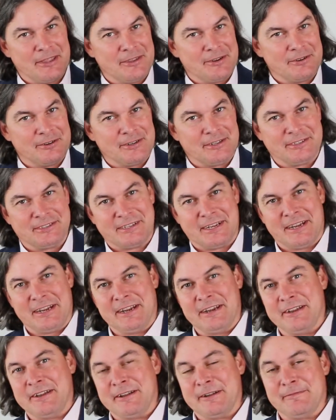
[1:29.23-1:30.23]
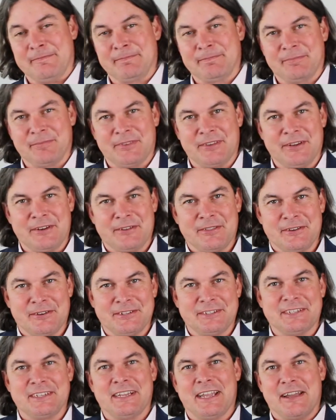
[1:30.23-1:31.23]
There is a, um, you know, there
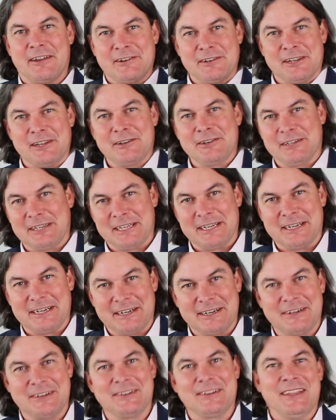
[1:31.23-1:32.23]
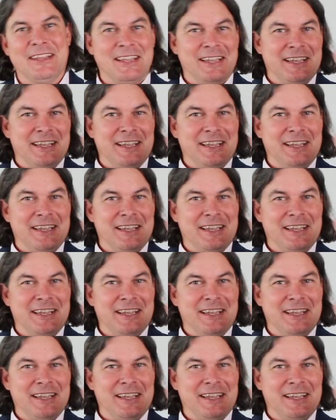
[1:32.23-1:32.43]
is a download link